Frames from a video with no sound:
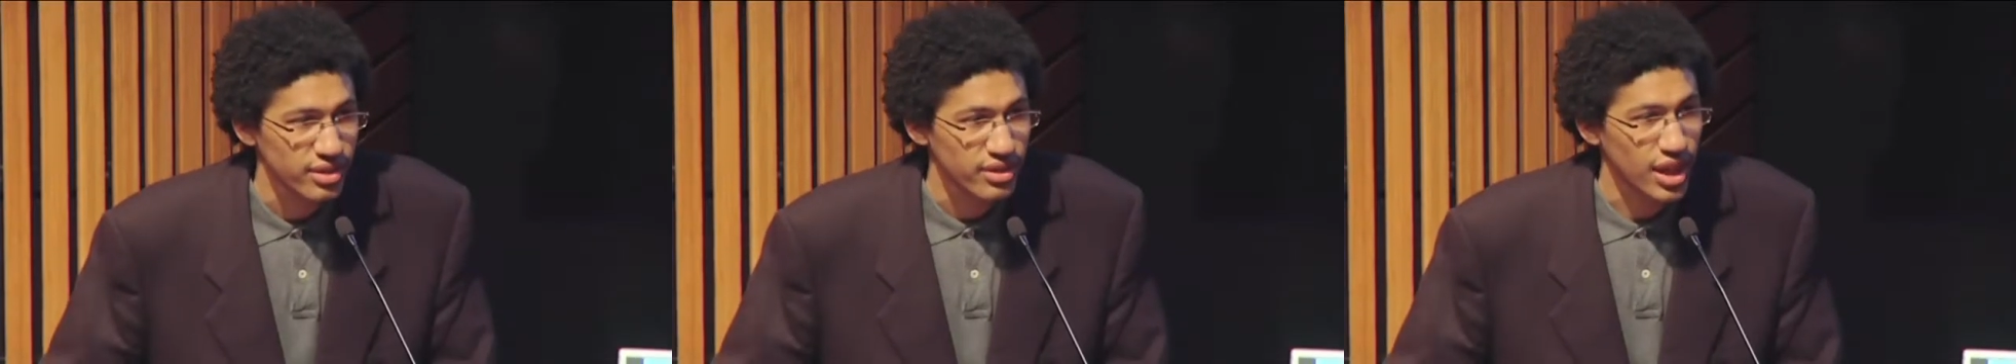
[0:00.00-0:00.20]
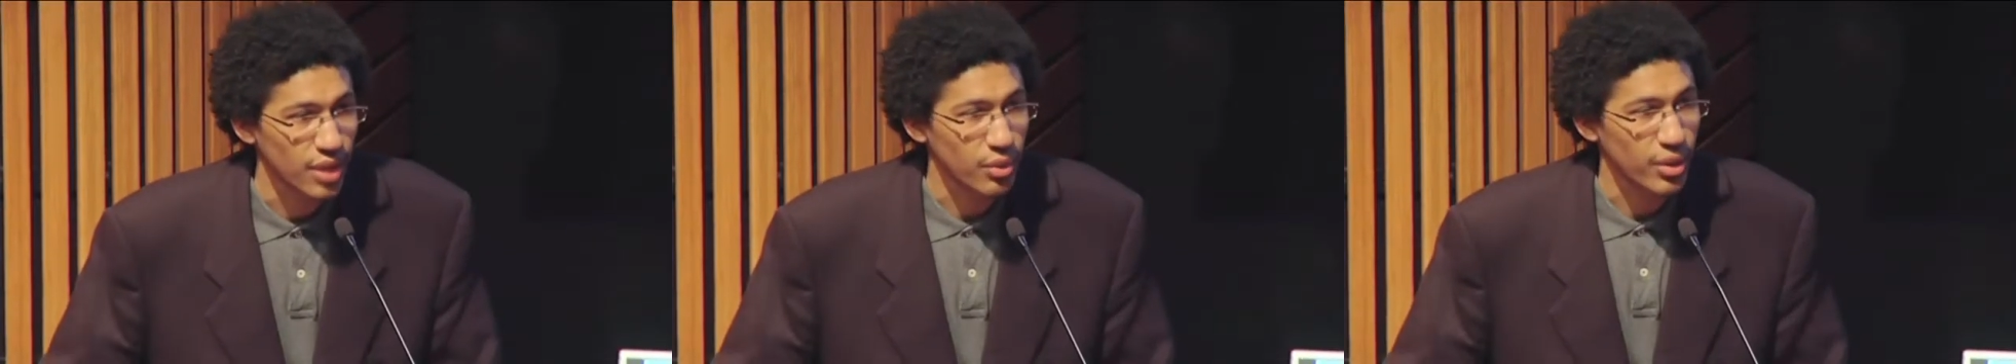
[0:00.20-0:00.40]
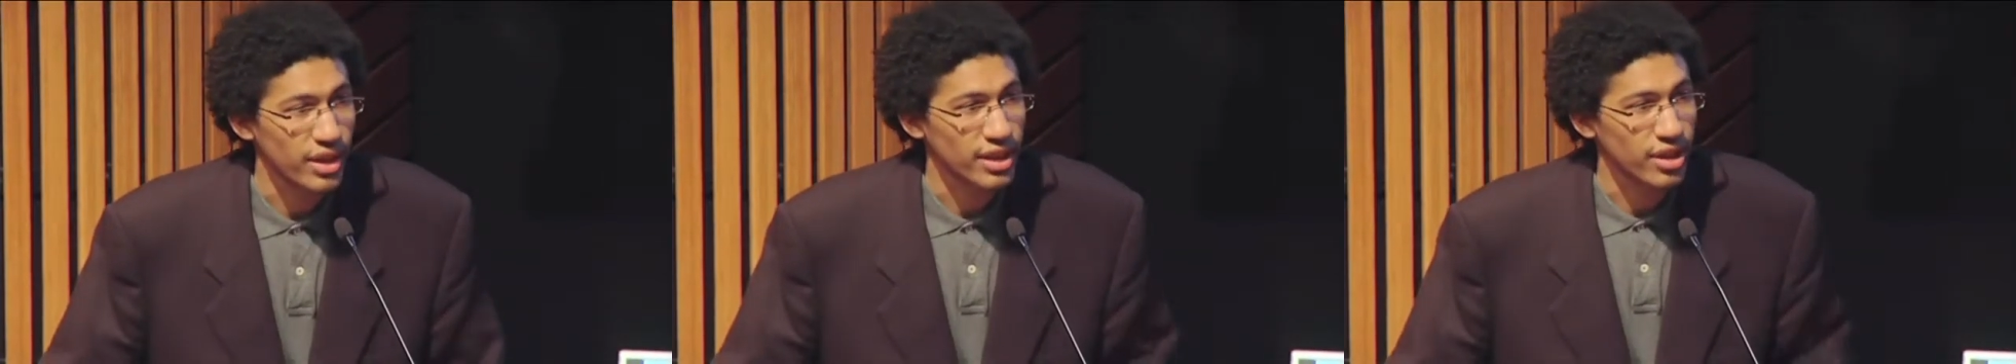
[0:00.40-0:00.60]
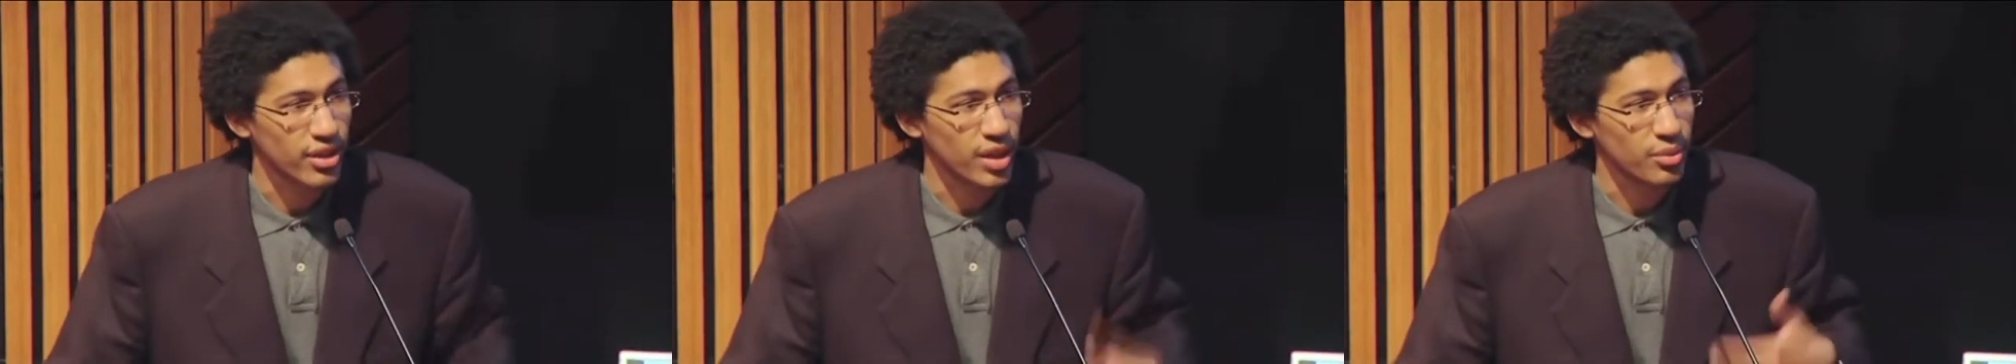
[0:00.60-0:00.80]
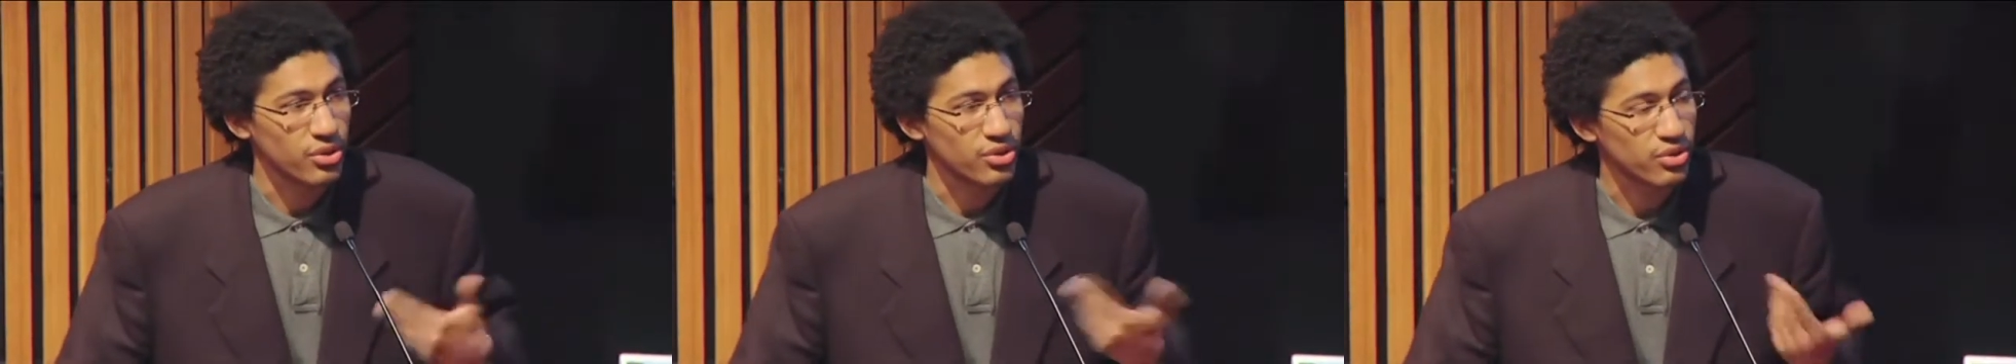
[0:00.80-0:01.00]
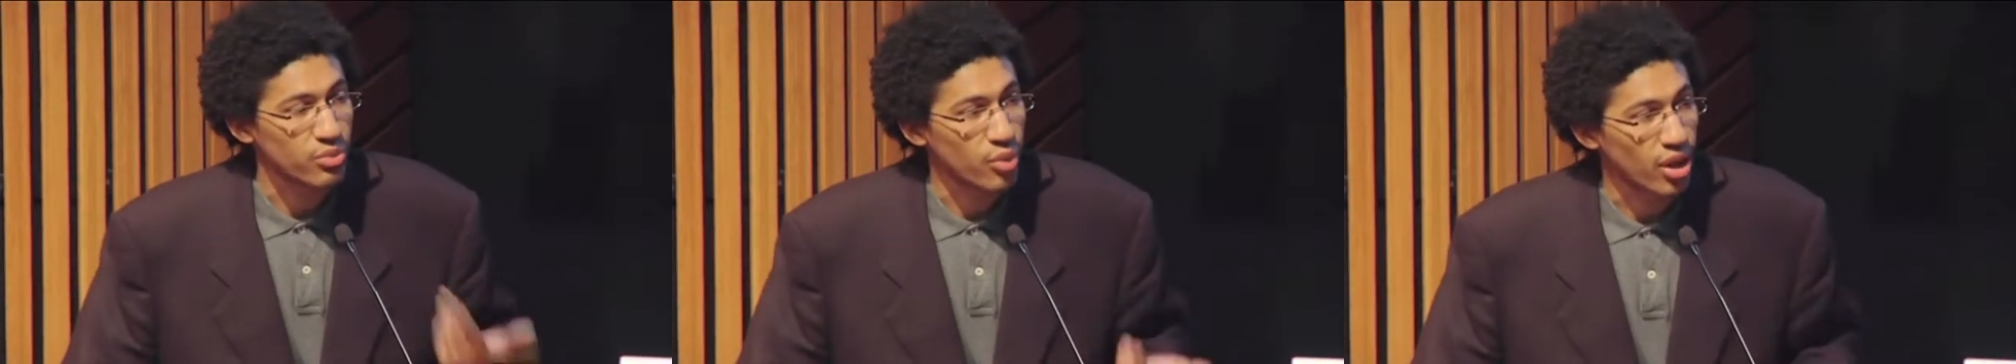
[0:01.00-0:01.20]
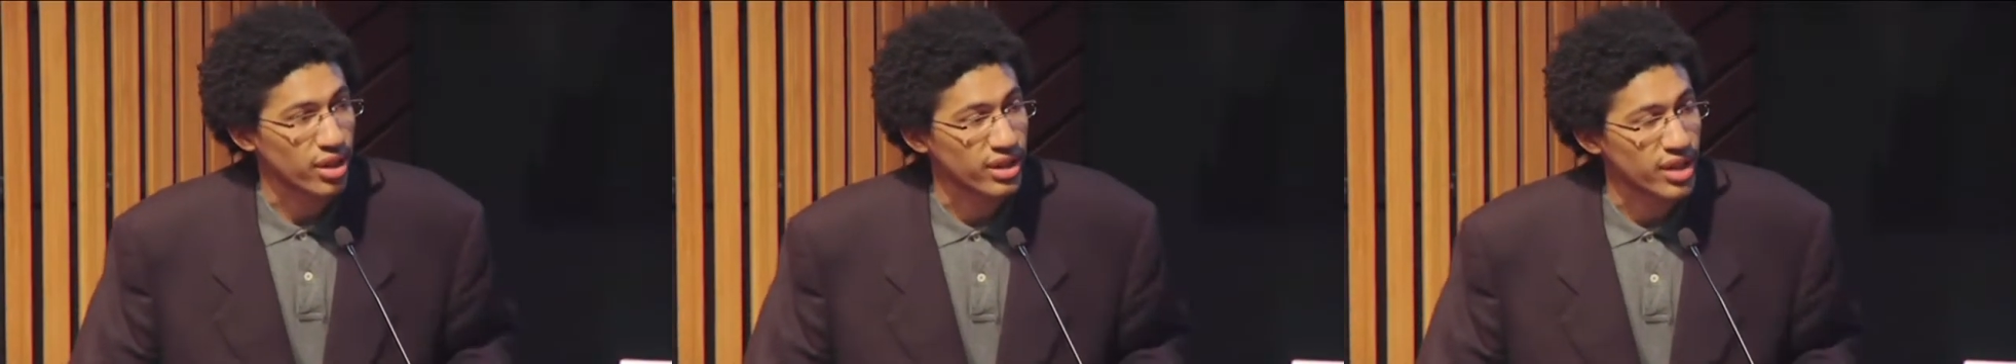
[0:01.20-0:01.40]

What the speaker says: That way they're able to mark